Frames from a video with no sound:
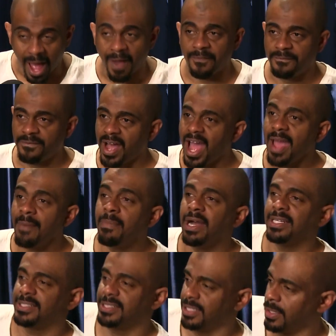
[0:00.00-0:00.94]
I find
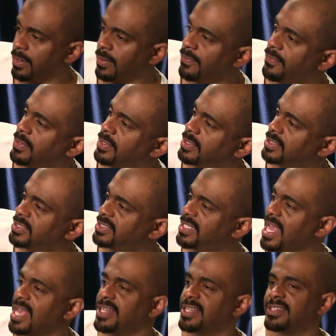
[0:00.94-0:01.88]
myself
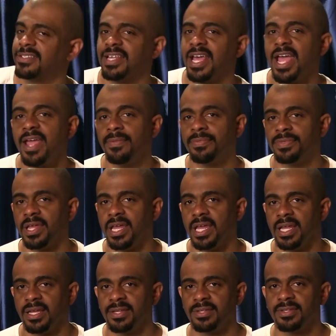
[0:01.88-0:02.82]
saying the same
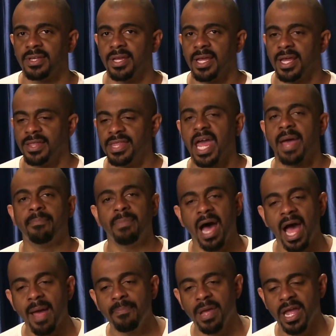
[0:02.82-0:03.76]
things that
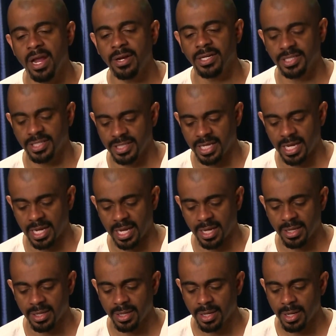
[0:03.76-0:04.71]
my parents
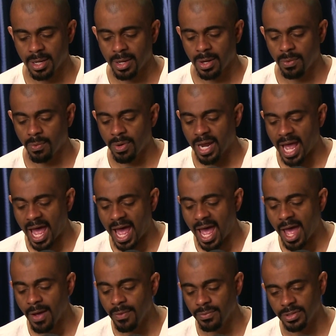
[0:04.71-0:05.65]
said when
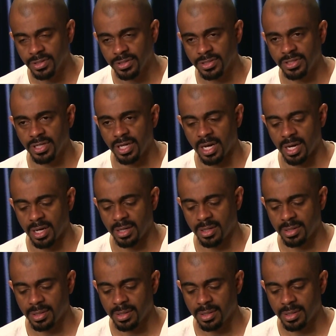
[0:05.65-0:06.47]
I was young.